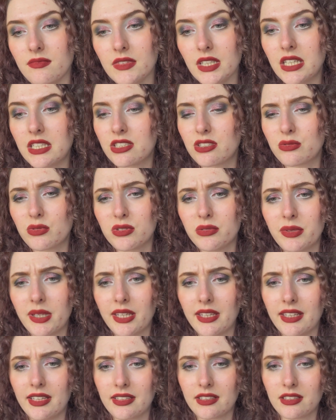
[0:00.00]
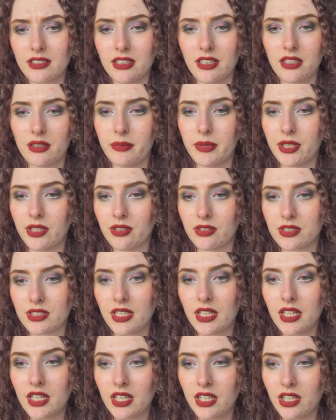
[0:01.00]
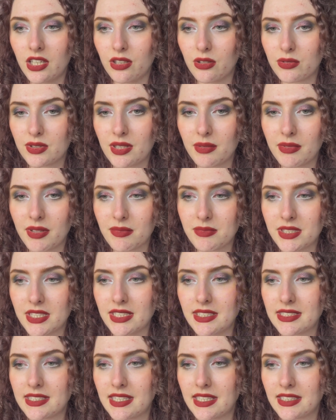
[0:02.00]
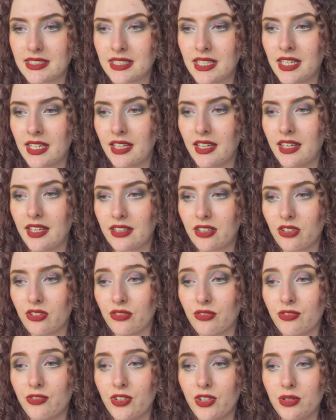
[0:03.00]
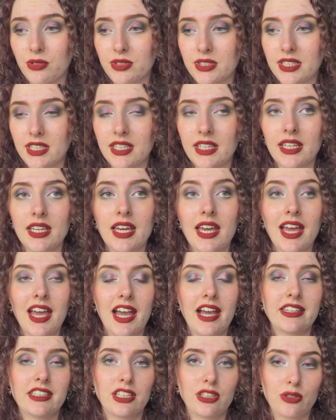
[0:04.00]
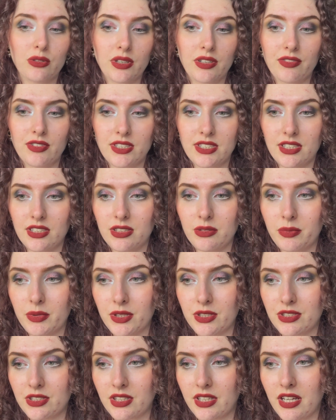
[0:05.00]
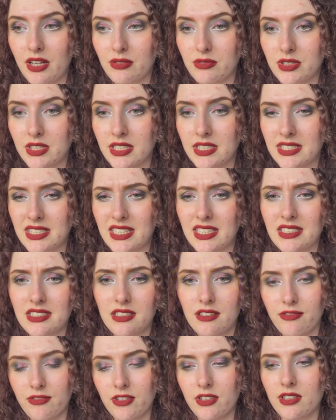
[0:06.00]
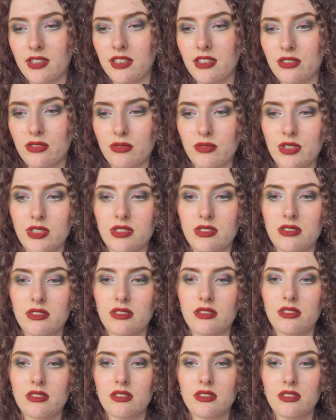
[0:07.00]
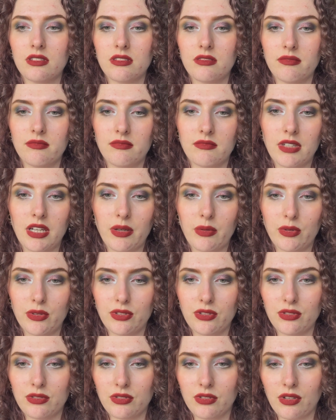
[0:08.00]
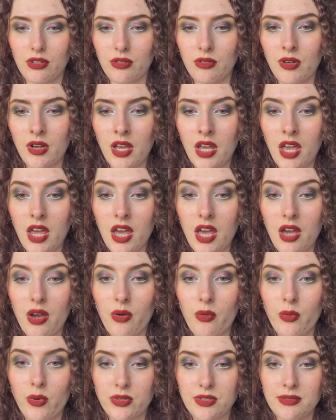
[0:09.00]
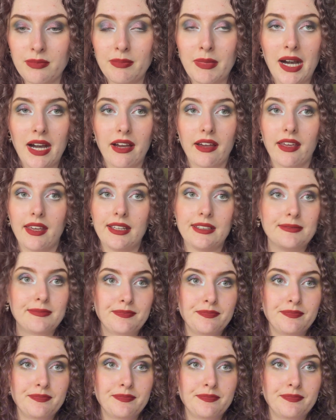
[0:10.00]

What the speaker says: I just want to make that clear because, sometimes these things get confusing, and I know every single person counts these things differently. So just, I want you to know what's my